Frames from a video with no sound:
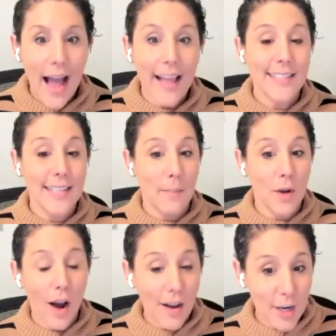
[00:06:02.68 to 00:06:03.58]
I guess I'm
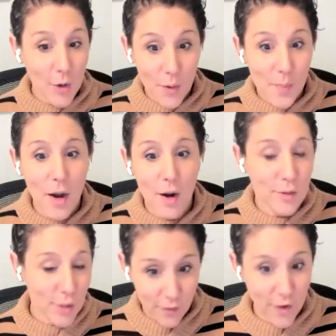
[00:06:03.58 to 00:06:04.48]
not going to group
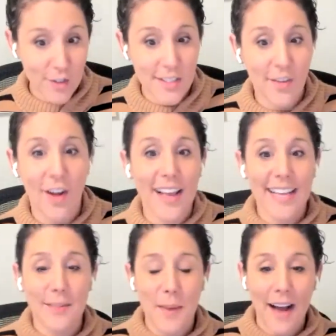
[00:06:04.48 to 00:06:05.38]
coach. First of all, I
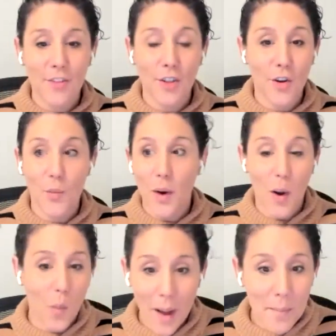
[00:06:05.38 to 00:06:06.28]
guess I'm going to have to learn what
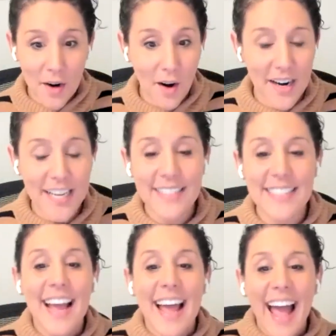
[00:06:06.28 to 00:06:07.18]
a webinar
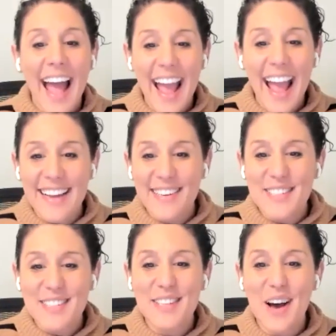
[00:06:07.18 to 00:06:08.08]
is.
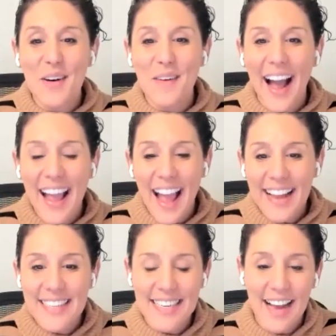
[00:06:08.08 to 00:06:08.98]
And so I
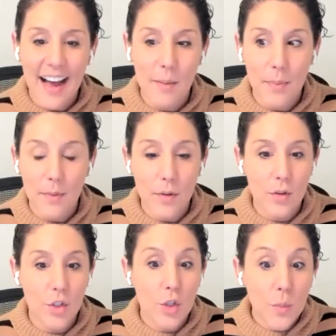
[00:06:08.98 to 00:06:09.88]
ended up
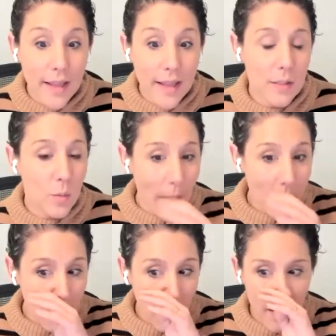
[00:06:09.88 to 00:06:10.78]
doing this
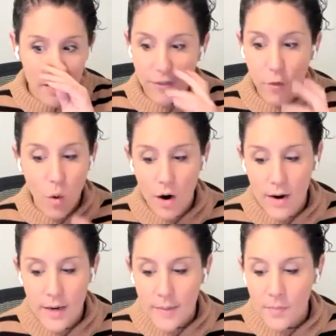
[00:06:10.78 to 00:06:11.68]
webinar
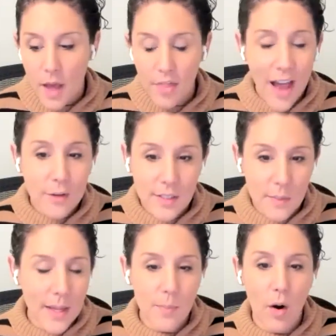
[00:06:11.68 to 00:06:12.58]
for a
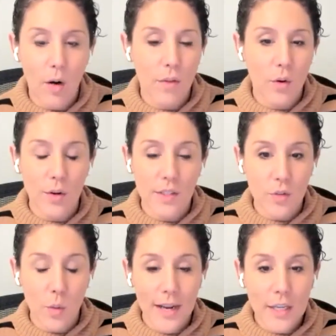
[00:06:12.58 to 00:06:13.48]
thousand people over the course
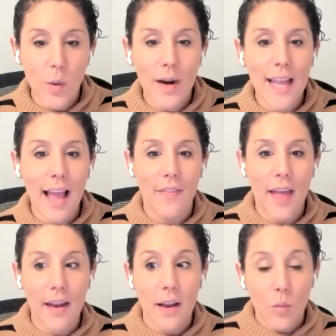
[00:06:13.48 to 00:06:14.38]
of twenty twenty. And
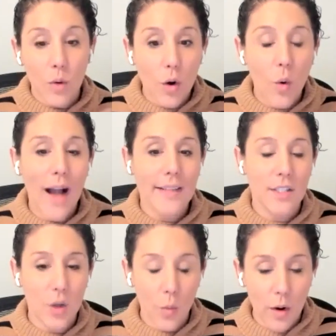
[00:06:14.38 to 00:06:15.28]
then
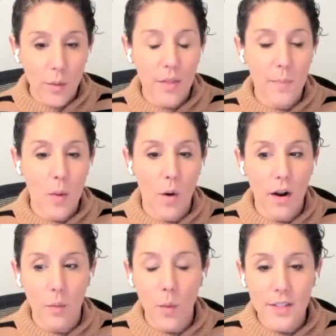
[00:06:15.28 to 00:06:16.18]
requests to work with me
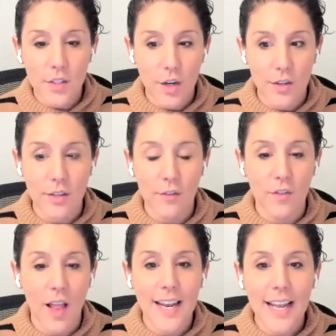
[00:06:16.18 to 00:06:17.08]
one-on-one started to
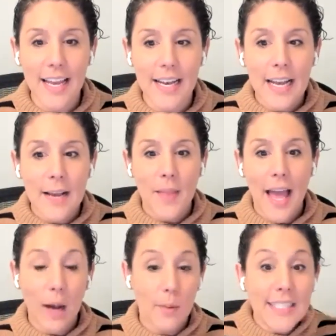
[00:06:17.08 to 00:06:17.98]
flood in.
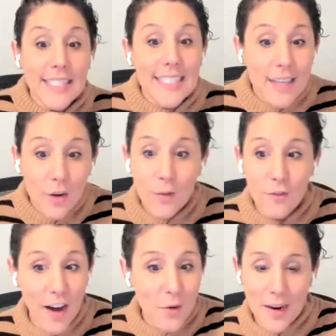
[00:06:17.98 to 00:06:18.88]
And I was
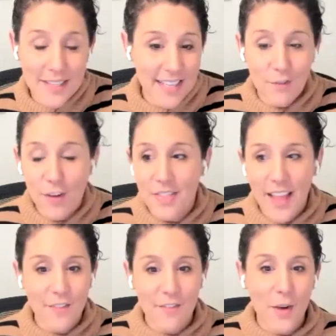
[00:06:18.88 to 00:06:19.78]
still fundraising,
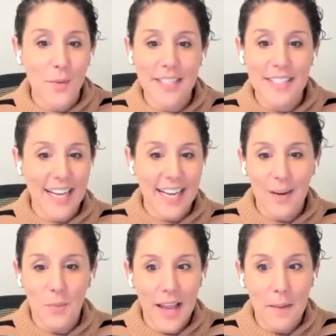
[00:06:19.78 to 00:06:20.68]
frontline fundraising
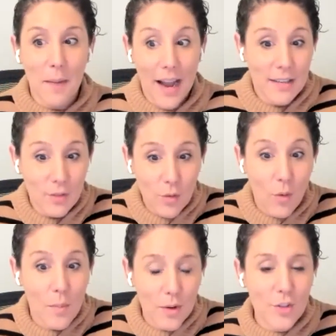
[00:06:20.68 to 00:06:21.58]
in my
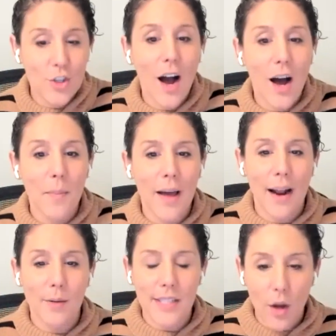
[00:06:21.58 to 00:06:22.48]
normal job.
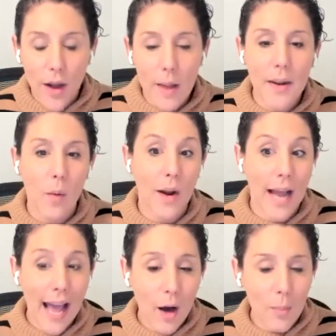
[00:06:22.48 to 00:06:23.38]
And I was like, okay, but I want
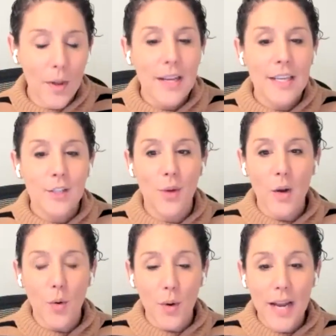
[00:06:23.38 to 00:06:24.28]
to help. So I
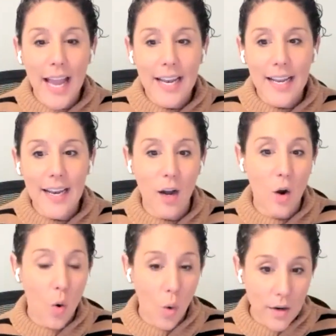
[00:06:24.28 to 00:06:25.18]
created a
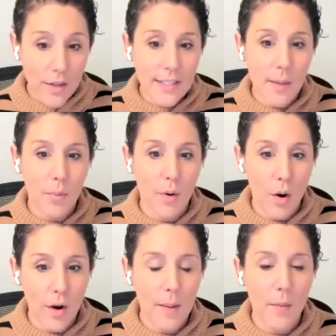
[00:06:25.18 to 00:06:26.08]
course, a
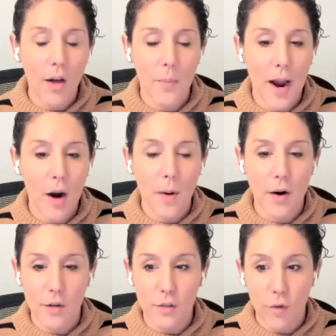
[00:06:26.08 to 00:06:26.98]
program called the Power
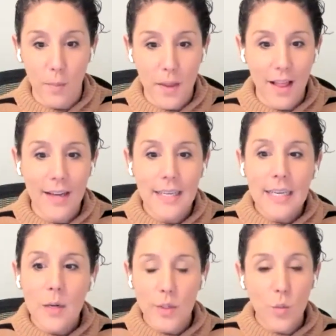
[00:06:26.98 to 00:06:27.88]
Partners Formula,
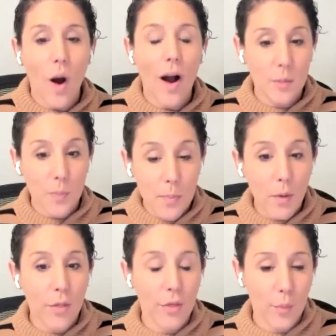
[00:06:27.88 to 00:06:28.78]
which walks
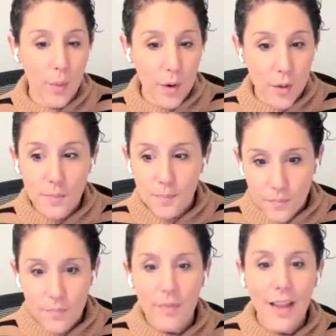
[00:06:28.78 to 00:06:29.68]
people through
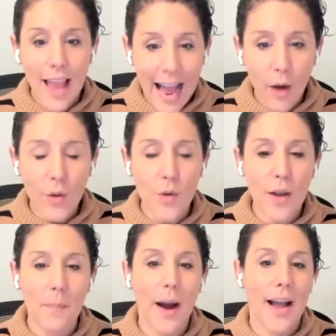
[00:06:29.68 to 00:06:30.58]
how you
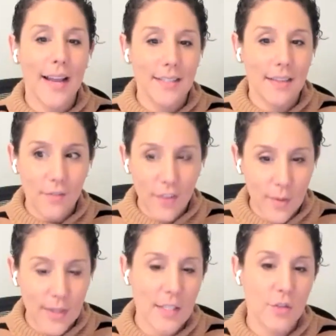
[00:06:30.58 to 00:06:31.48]
combine
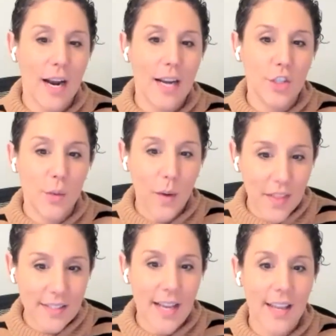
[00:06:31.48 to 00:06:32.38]
fundraising strategy
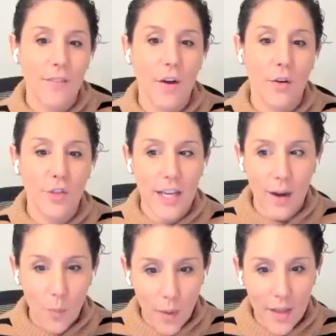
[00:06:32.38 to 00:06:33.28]
with executive
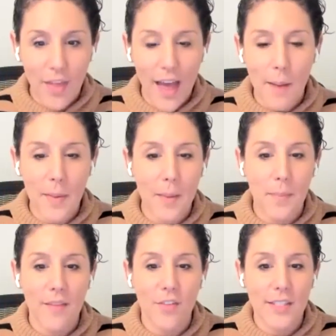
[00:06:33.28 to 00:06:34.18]
coaching, with habit and
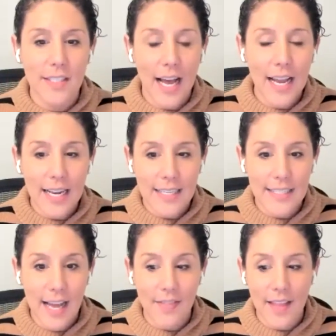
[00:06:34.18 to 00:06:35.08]
behavior design and
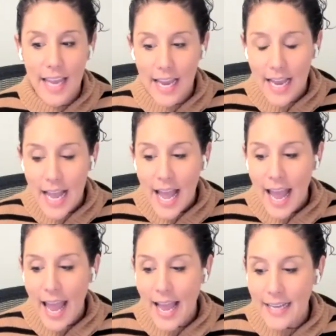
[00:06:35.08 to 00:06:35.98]
design thinking.
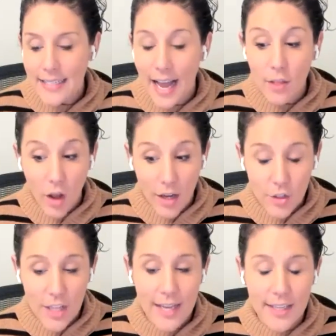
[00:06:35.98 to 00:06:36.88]
And I
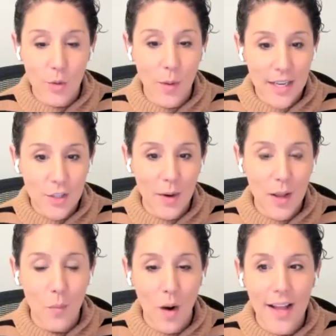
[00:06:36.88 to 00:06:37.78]
launched that in twenty
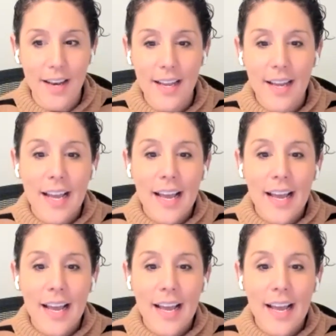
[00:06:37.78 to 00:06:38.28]
twenty-one.